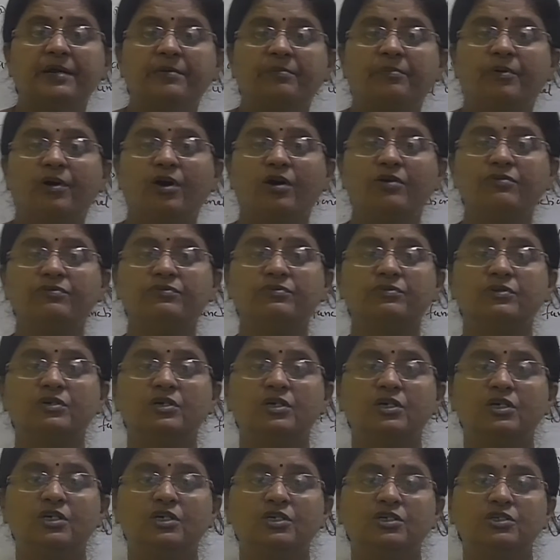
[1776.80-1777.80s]
up of
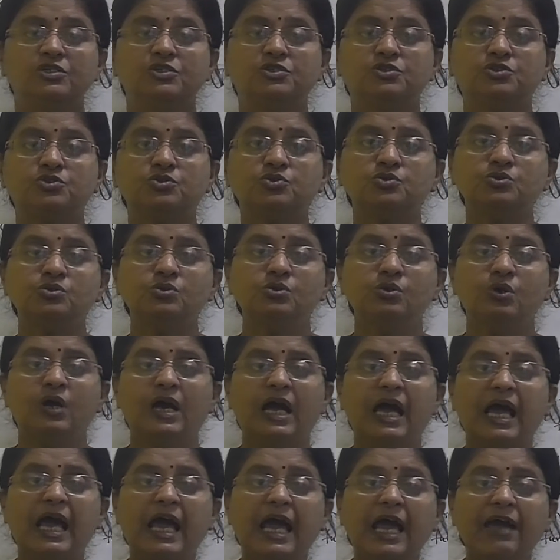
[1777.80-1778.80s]
two
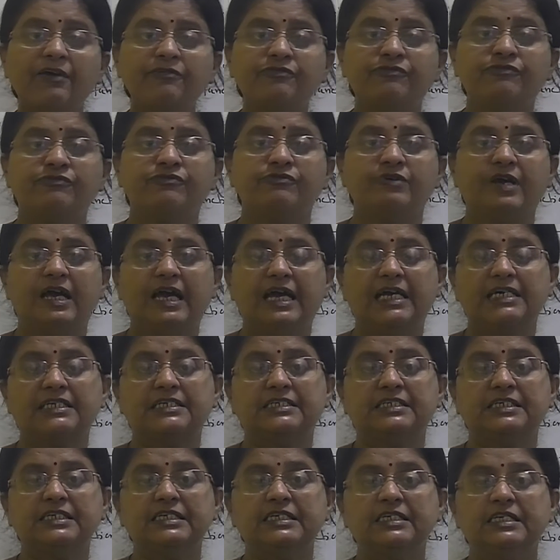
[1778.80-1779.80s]
F
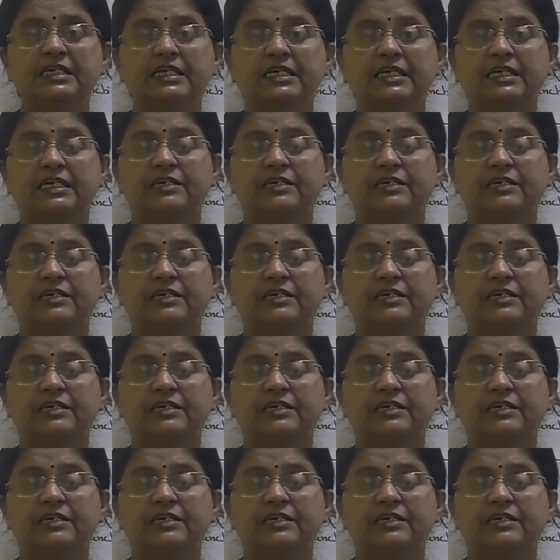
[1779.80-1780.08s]
actin